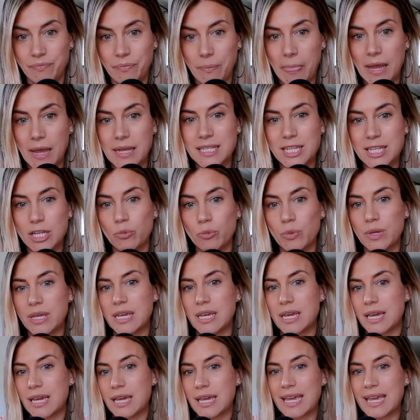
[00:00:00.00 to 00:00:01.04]
until
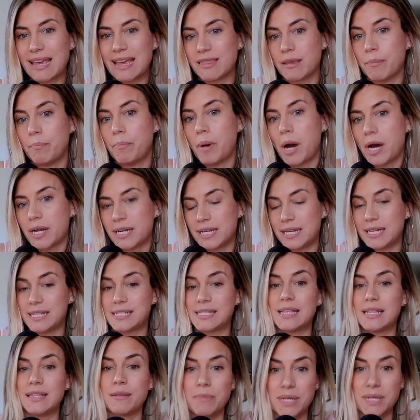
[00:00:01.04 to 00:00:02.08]
we get the body to
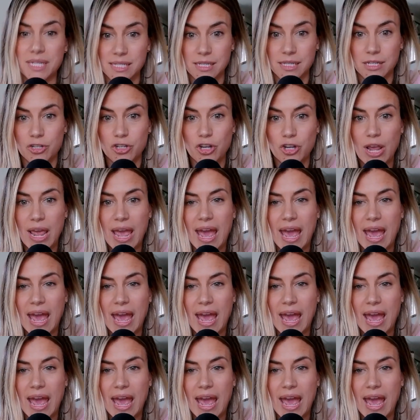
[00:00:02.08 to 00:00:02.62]
send the message.